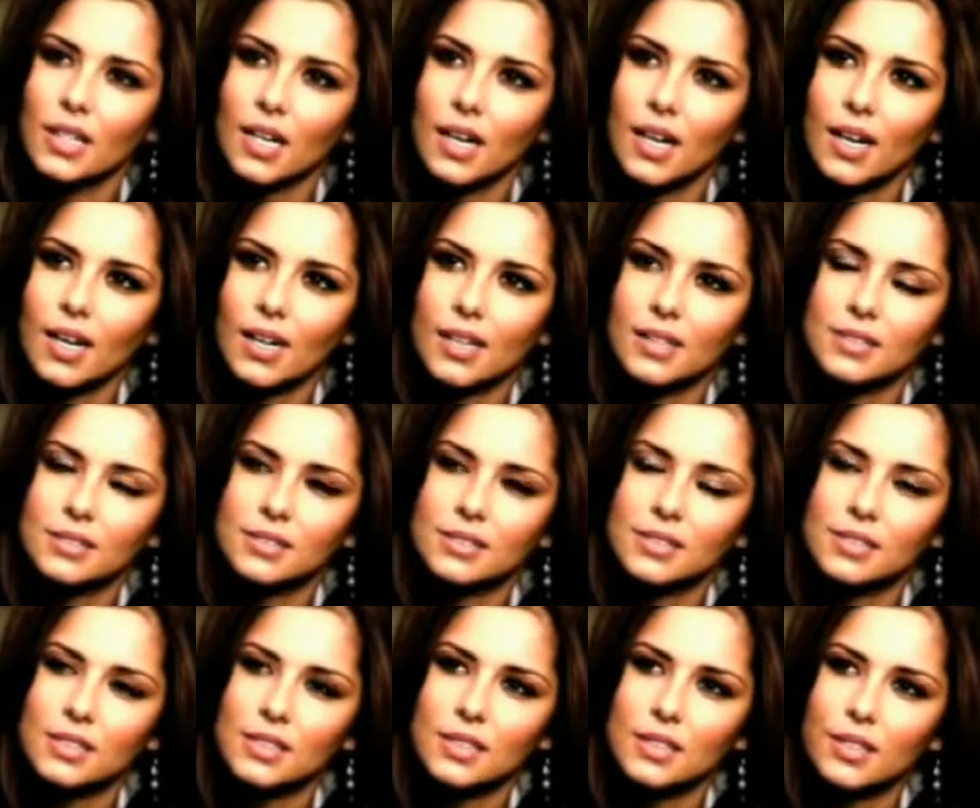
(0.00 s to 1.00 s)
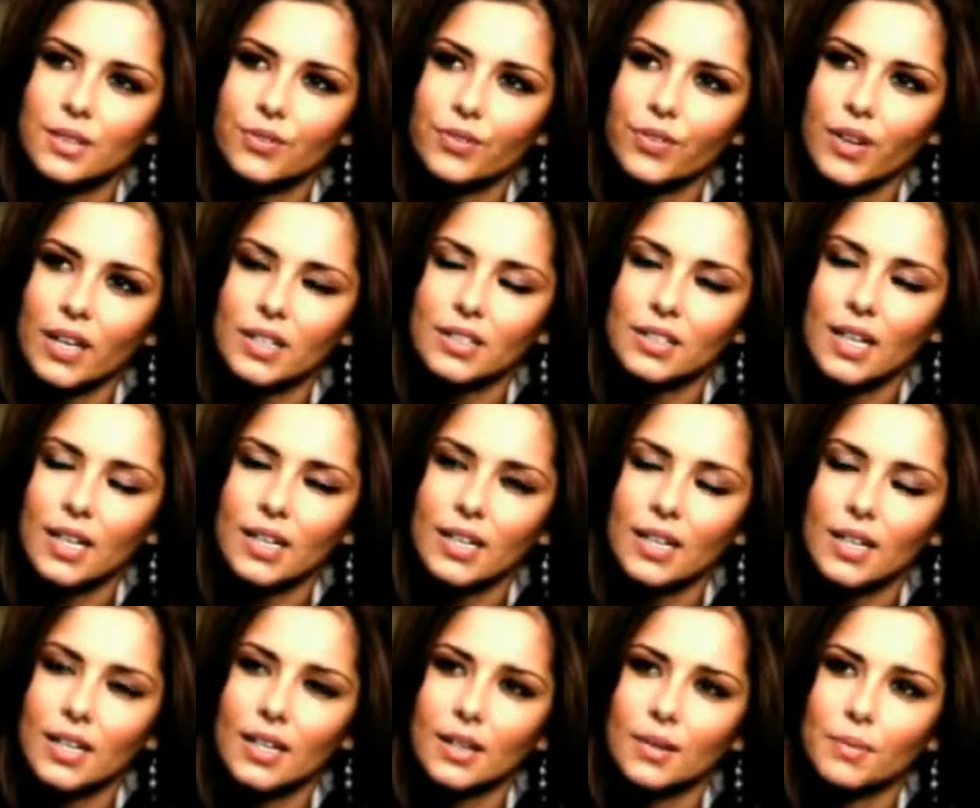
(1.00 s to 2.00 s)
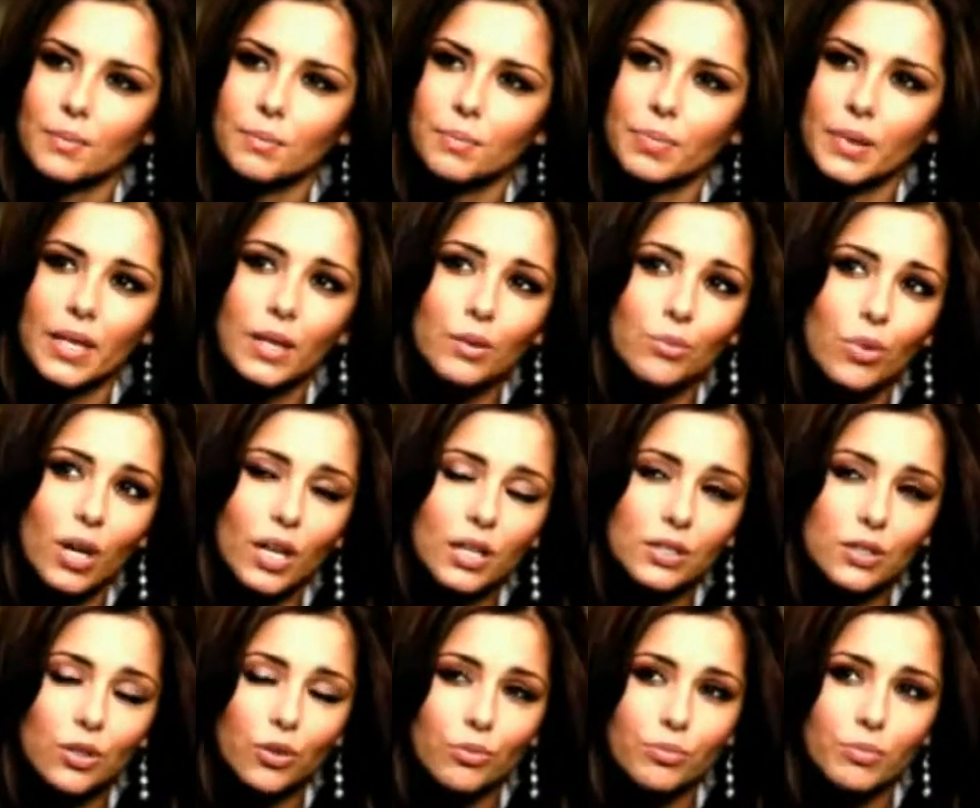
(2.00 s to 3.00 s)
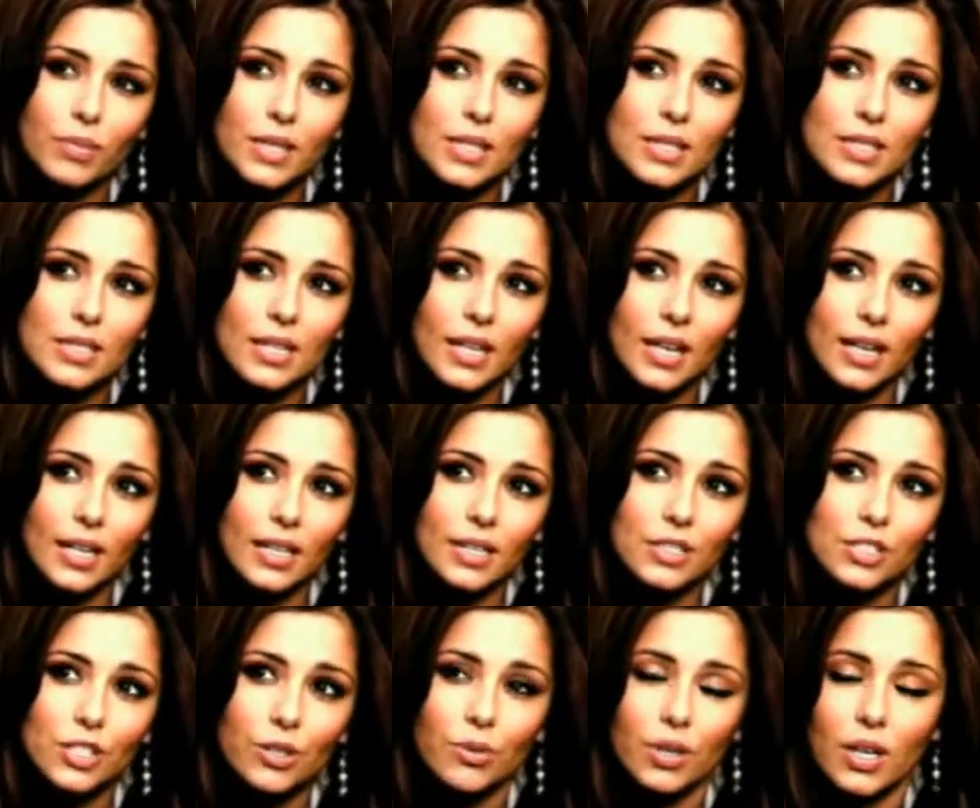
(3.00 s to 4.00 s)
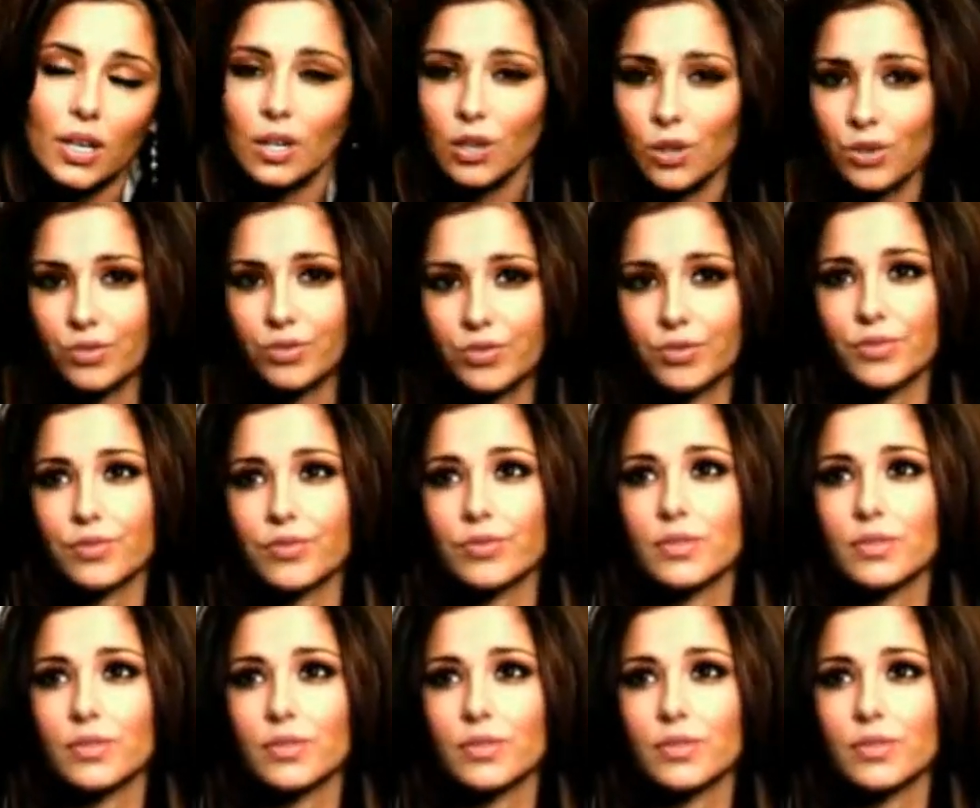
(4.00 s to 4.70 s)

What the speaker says: and the fact that being well known means that I can do what I love.